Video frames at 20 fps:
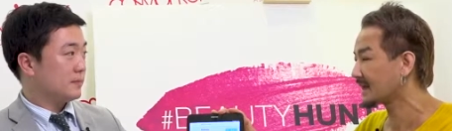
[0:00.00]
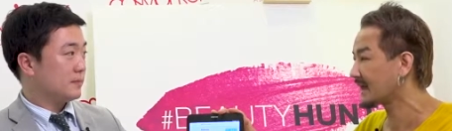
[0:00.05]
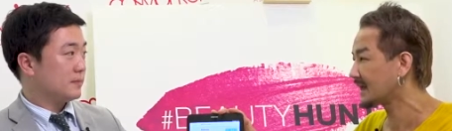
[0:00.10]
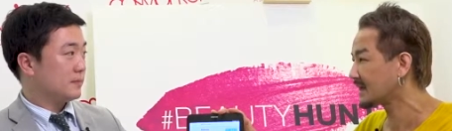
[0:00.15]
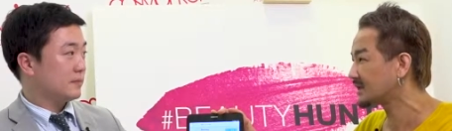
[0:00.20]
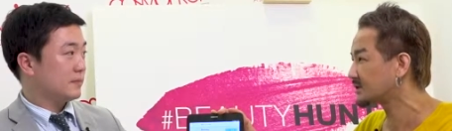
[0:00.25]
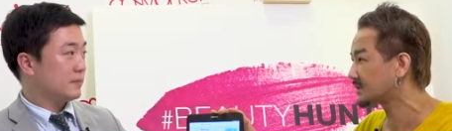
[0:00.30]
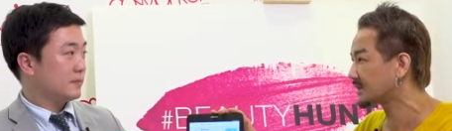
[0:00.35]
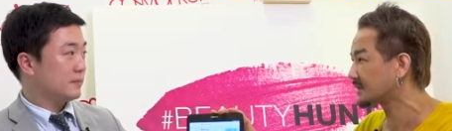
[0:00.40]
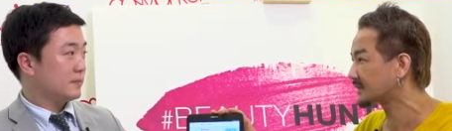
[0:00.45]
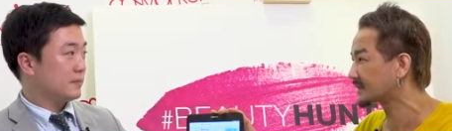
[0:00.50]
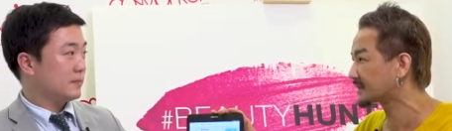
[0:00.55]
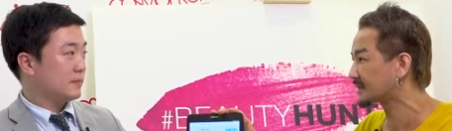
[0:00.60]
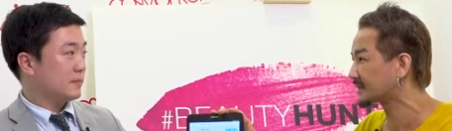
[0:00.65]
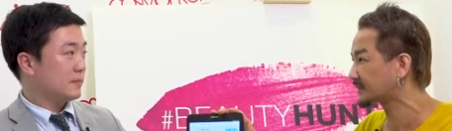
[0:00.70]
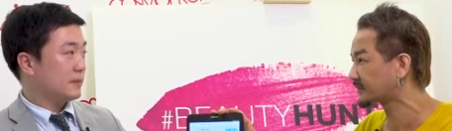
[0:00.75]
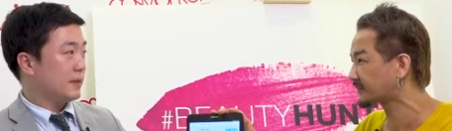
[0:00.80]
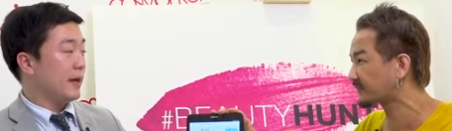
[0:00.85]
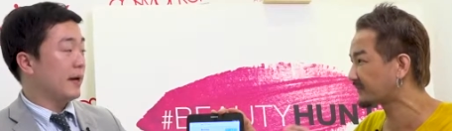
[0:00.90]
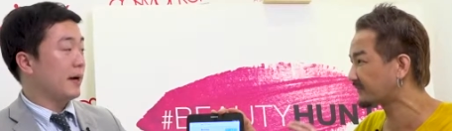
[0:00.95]
Speaker 1: Asians, is
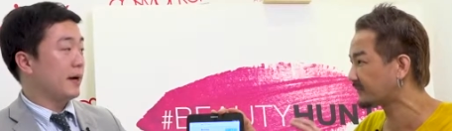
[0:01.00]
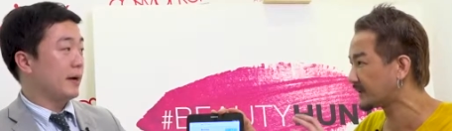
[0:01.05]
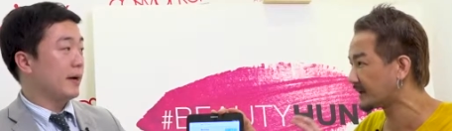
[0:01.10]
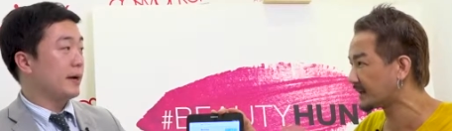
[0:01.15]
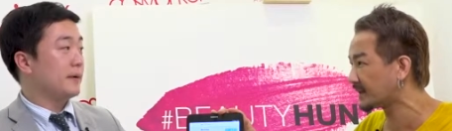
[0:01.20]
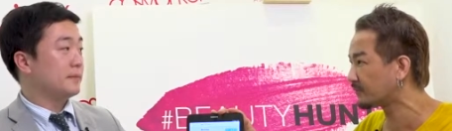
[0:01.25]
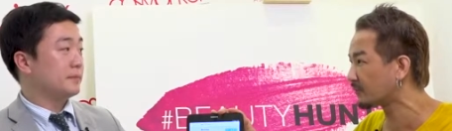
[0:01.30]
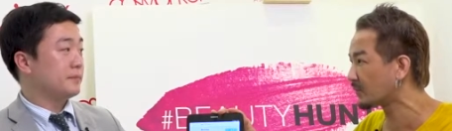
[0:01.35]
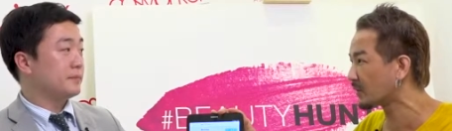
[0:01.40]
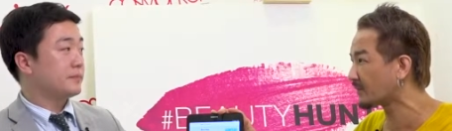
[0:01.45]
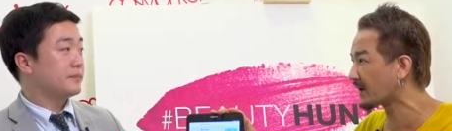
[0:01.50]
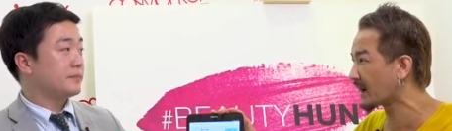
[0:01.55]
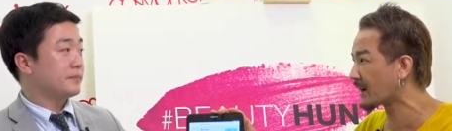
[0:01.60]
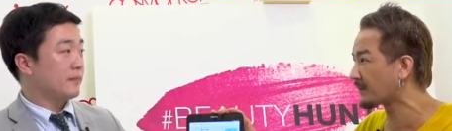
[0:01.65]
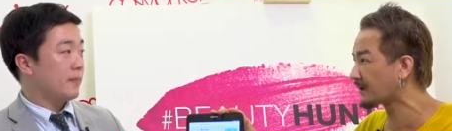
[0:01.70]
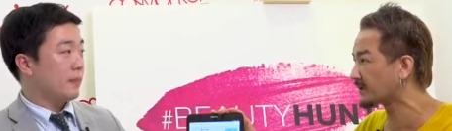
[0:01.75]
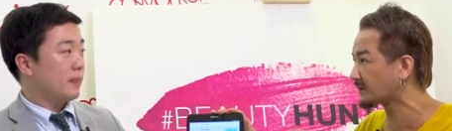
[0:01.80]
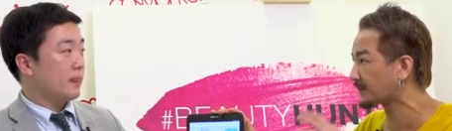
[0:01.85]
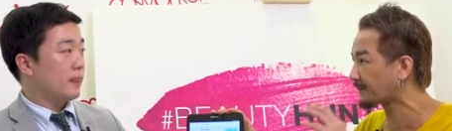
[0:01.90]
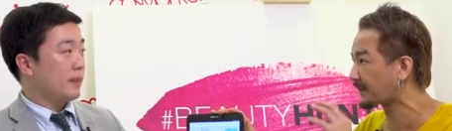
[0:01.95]
yeah, really yeah. worried about
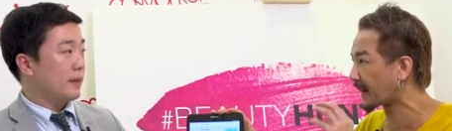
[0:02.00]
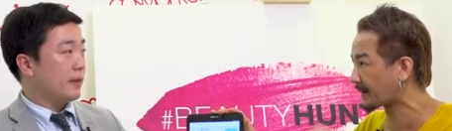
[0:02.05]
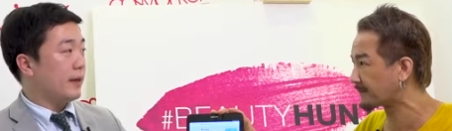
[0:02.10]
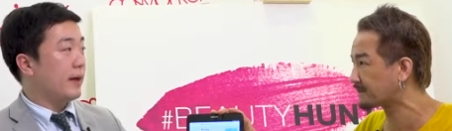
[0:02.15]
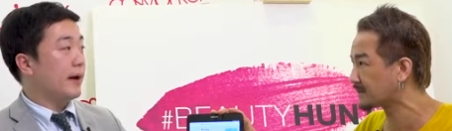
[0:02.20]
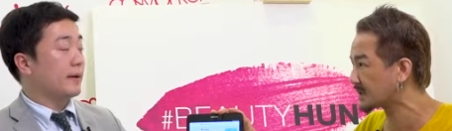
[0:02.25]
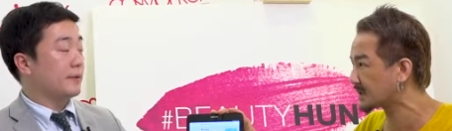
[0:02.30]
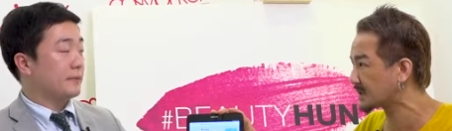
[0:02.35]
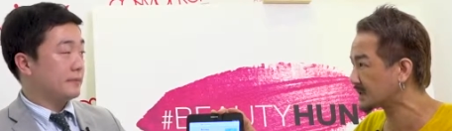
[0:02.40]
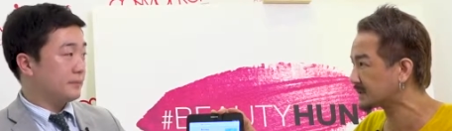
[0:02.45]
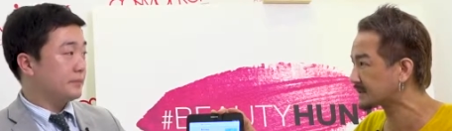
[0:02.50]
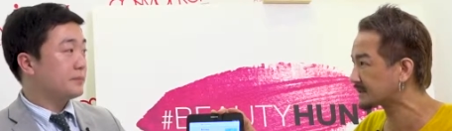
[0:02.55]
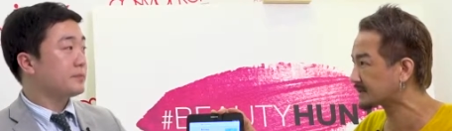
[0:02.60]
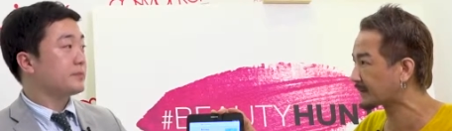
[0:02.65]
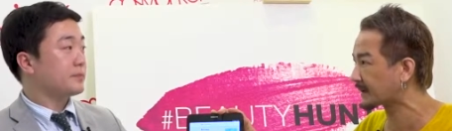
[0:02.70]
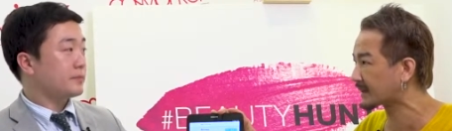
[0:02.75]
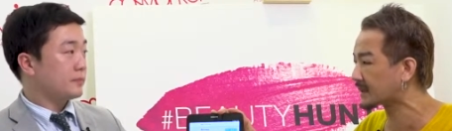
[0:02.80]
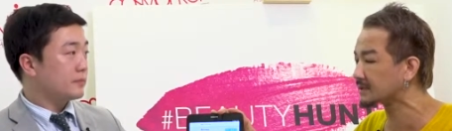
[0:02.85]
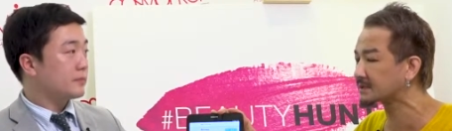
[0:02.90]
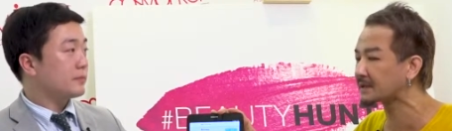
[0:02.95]
the pigments yeah.
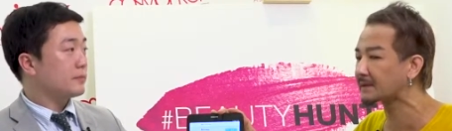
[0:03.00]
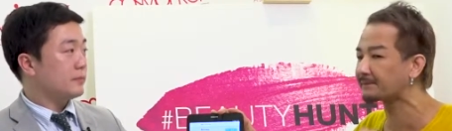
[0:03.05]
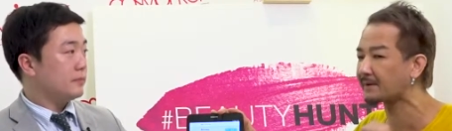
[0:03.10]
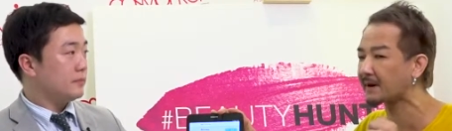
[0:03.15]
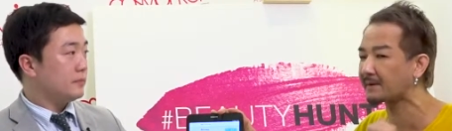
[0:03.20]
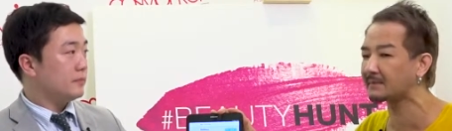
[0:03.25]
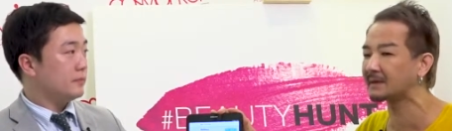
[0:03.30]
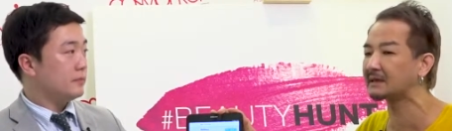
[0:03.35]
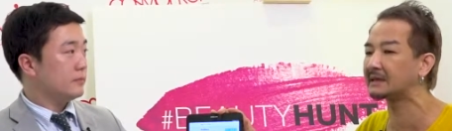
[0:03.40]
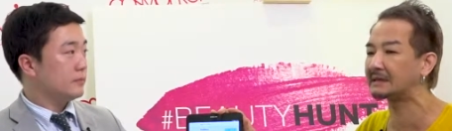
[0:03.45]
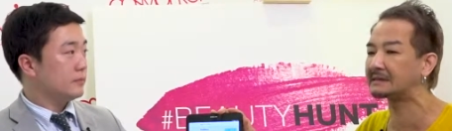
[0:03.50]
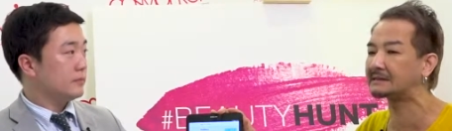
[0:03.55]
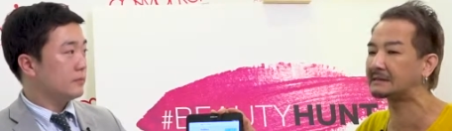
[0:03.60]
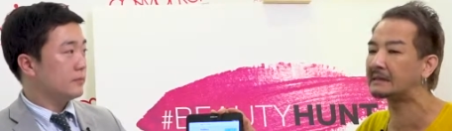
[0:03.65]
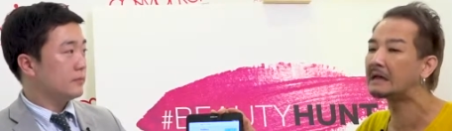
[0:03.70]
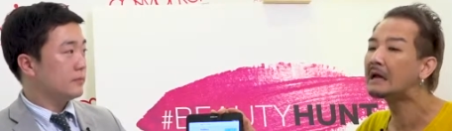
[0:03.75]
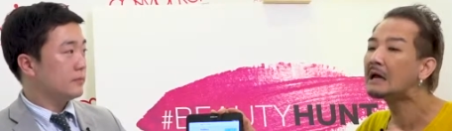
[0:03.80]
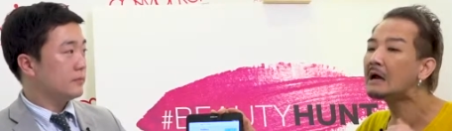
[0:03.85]
because the pigment is uh,